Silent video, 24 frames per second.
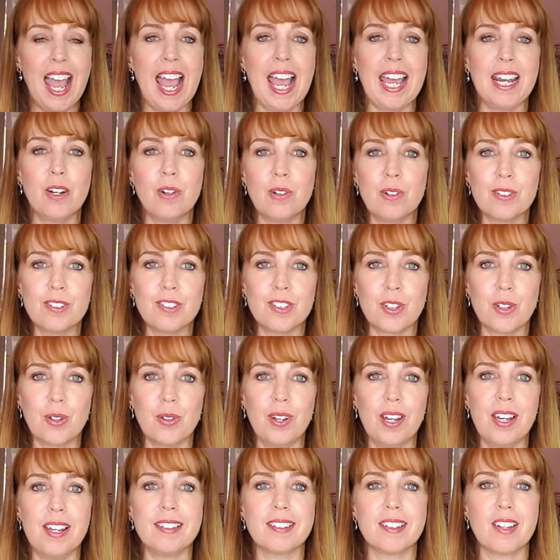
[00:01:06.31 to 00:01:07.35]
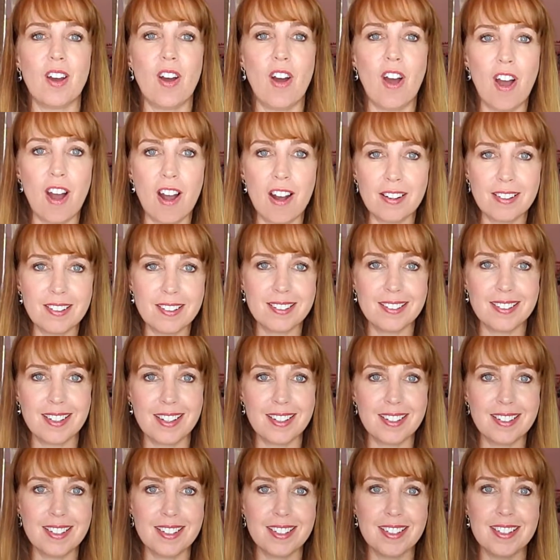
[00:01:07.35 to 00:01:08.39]
And also, as a
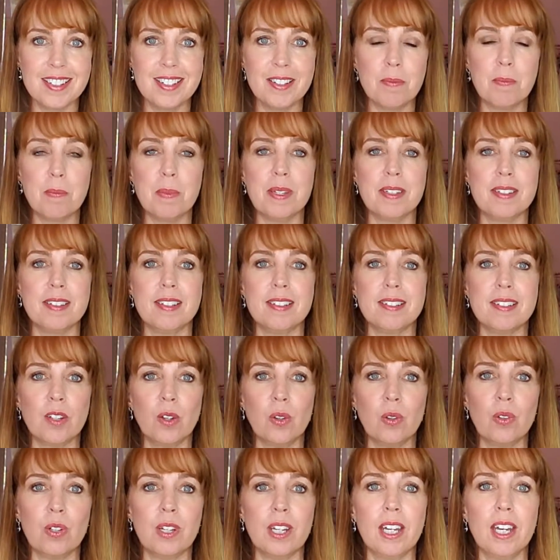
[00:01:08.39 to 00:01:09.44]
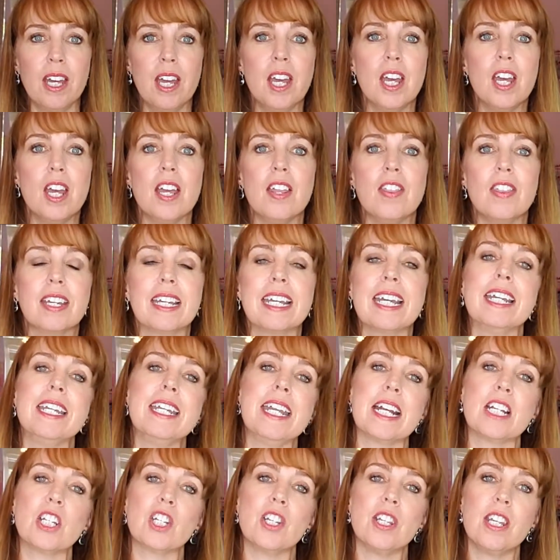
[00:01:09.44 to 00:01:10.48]
heart-centered business owner, the
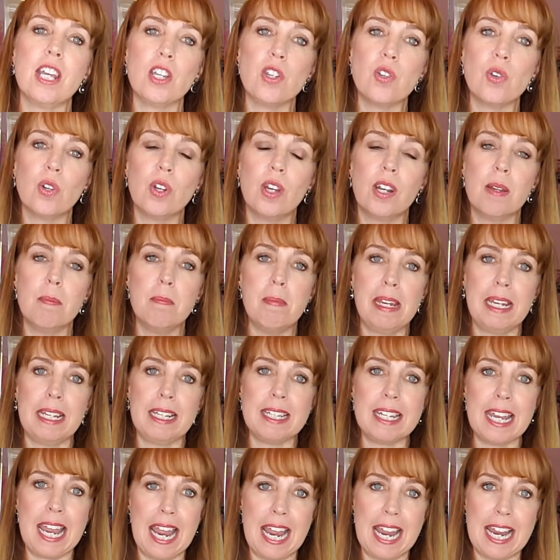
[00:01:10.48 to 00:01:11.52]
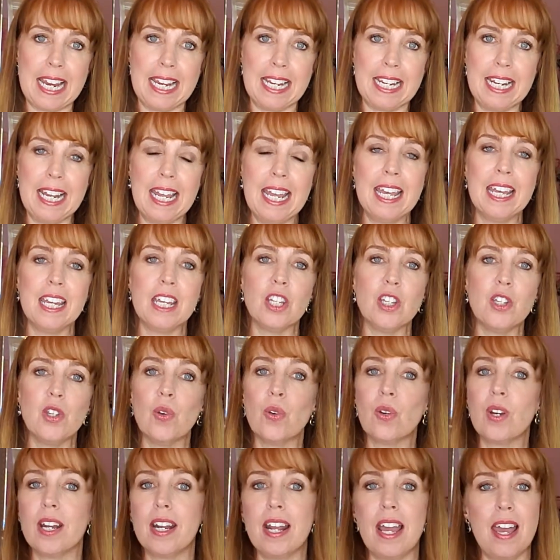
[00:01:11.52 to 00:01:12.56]
connection that you're going to maintain,
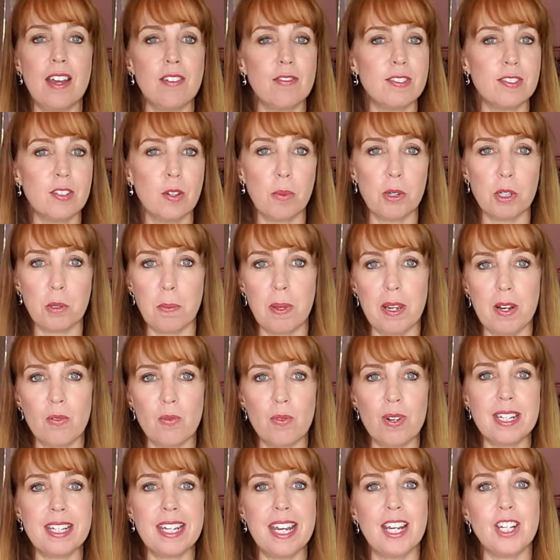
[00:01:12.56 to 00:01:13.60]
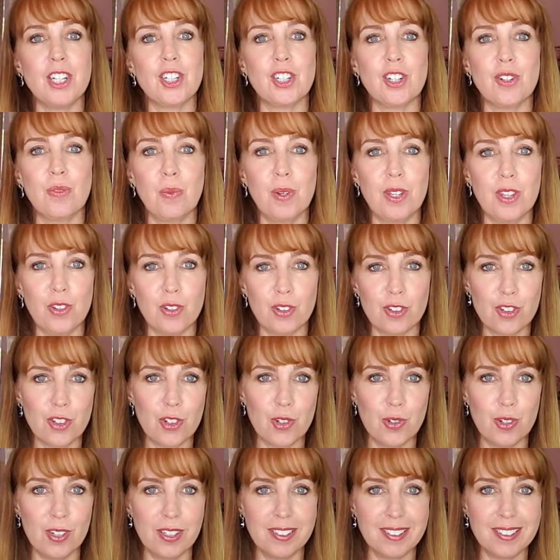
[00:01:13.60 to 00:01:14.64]
you're going to have so much better retention with your
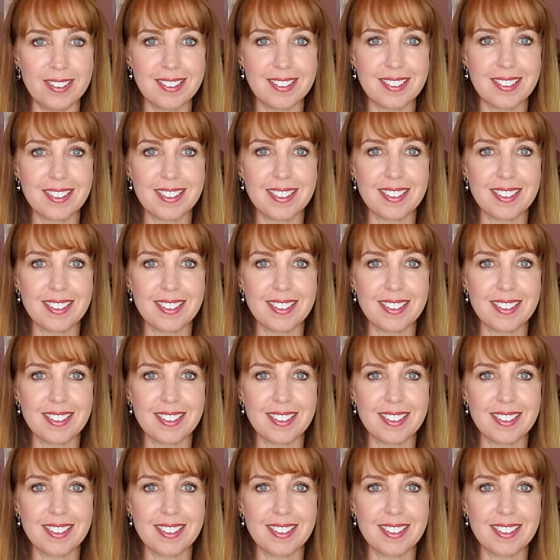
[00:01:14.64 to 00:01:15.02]
students.